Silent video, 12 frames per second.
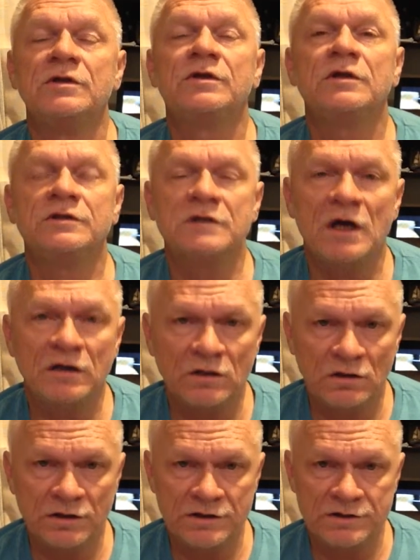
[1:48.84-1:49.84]
The
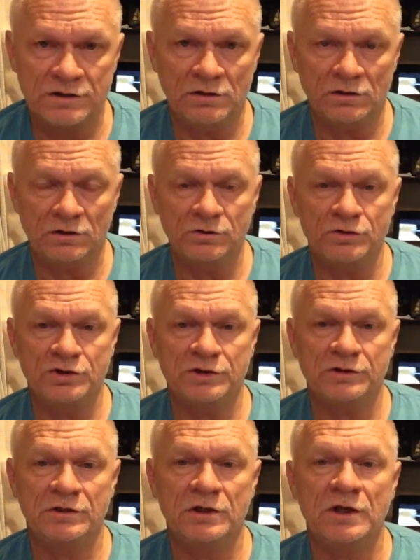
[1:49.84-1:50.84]
tunnel is the illusion.
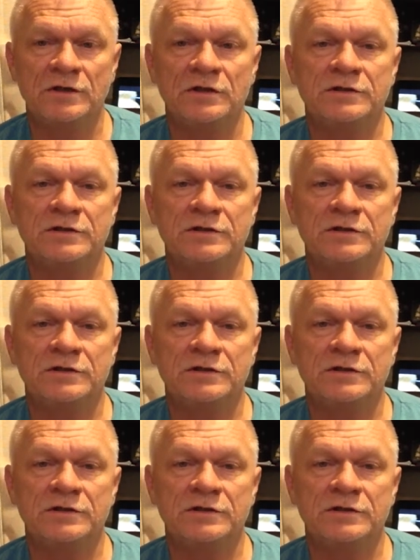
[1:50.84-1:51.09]
The